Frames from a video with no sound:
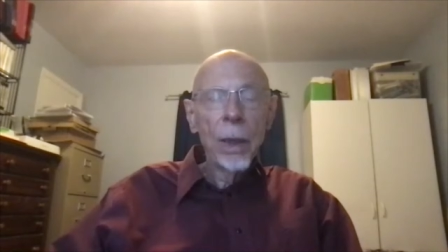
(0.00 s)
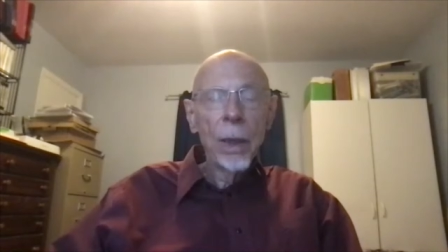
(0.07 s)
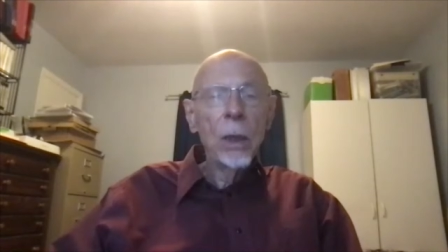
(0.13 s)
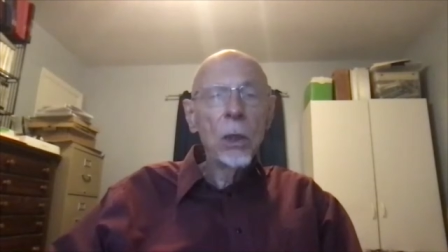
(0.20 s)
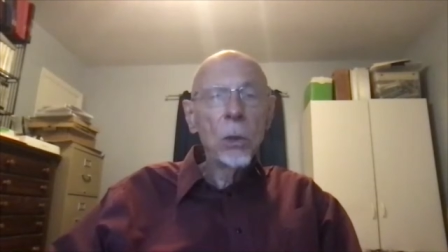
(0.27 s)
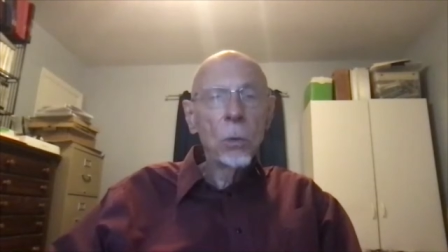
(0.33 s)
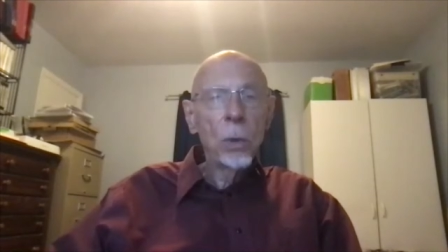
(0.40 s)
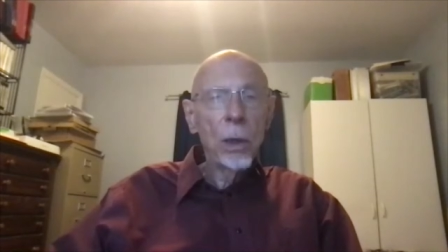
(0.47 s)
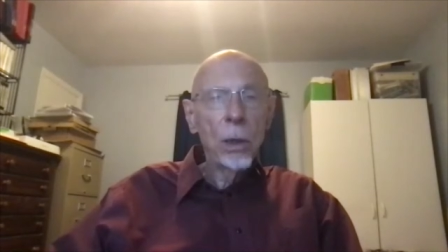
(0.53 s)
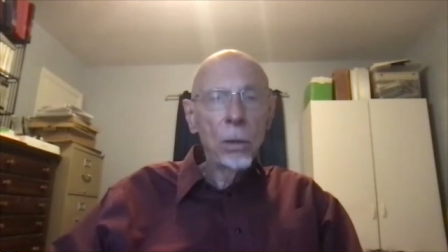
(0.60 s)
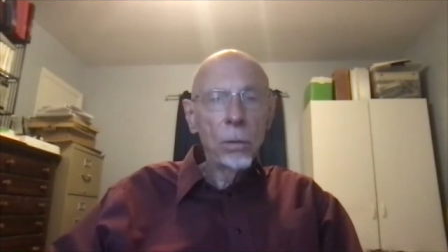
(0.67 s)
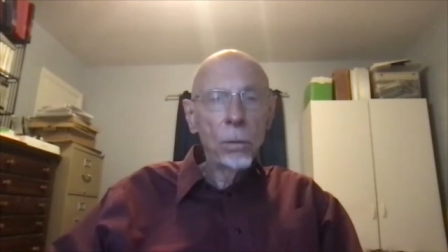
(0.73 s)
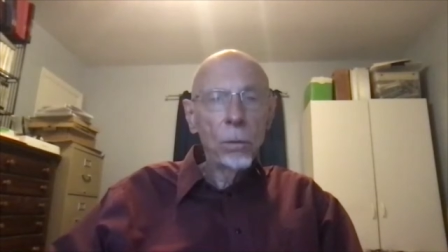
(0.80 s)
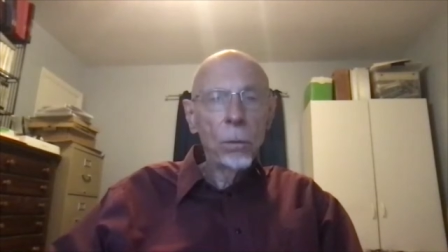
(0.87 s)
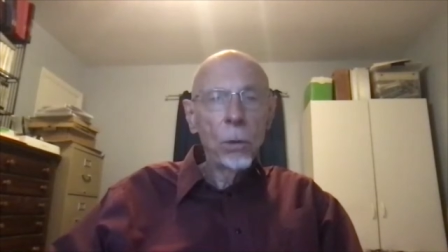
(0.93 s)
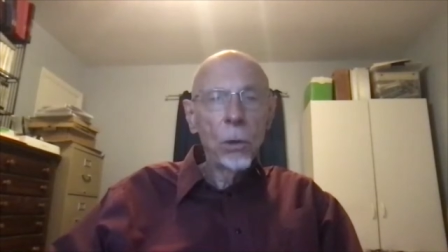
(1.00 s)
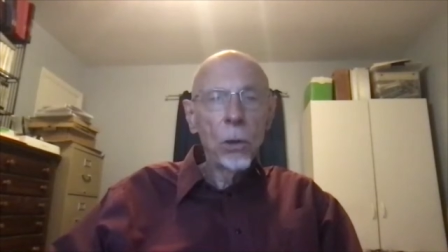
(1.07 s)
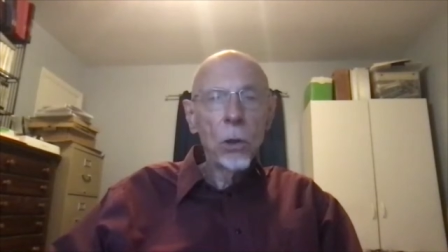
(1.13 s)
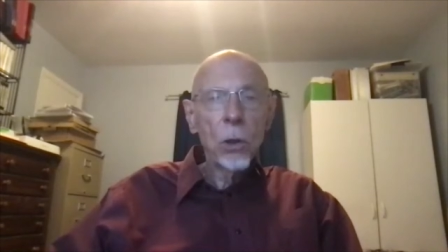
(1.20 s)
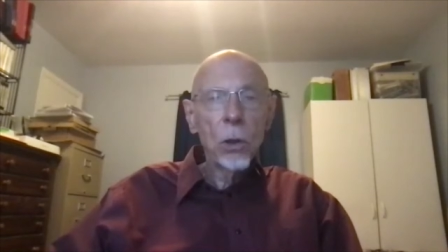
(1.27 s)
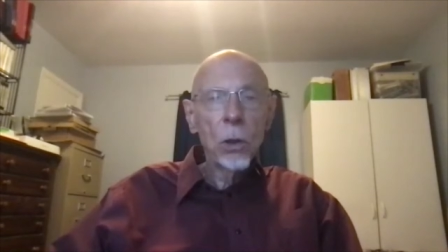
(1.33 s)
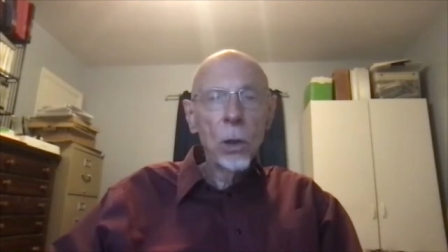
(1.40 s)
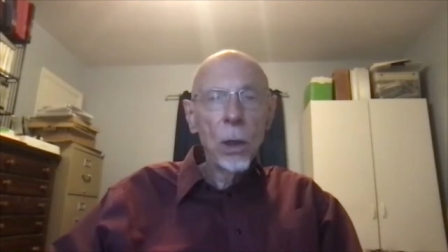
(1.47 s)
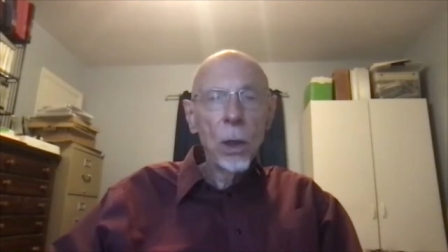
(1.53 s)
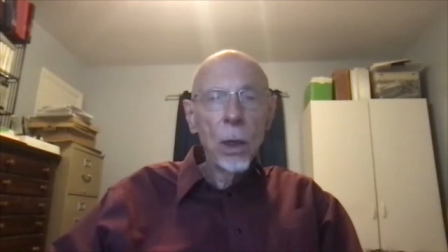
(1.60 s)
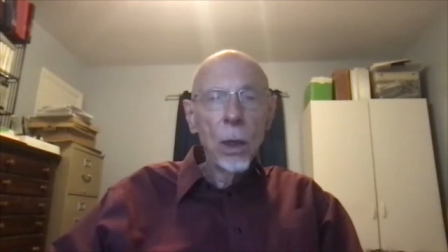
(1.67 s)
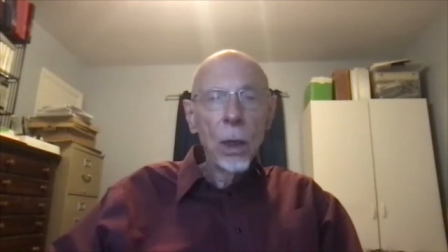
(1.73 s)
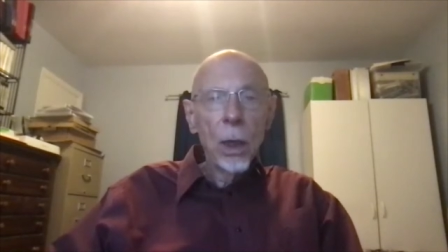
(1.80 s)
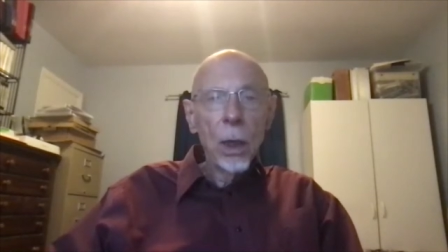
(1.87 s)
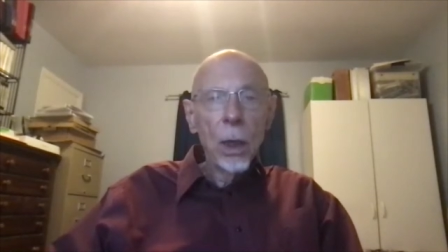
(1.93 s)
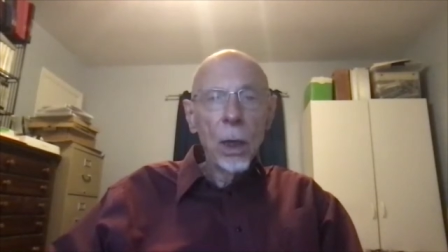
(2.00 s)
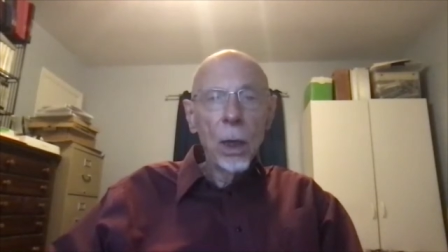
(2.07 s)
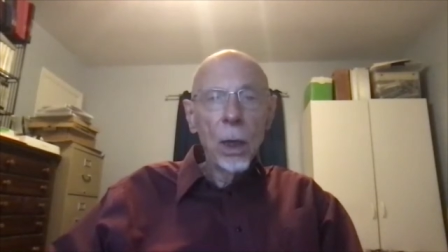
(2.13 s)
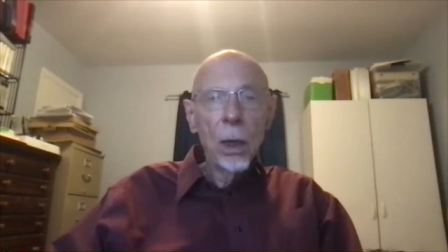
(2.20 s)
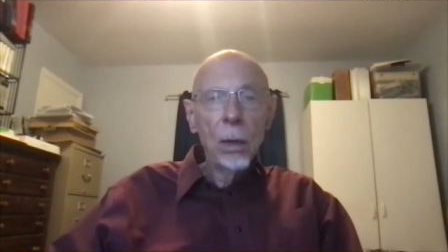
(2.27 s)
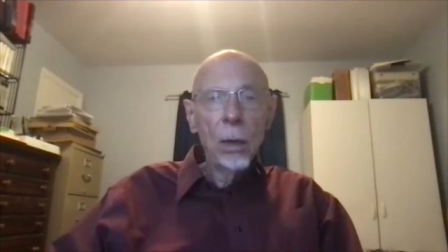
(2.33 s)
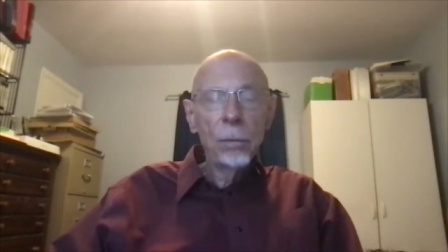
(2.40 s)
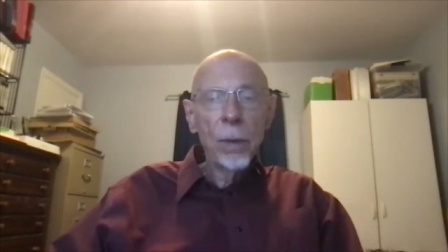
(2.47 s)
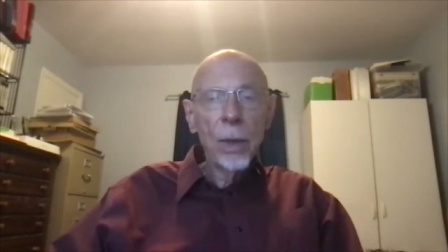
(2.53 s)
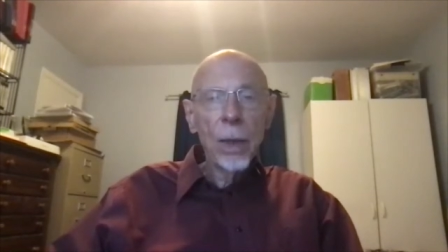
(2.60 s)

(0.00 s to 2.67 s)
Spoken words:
is reinforced uh,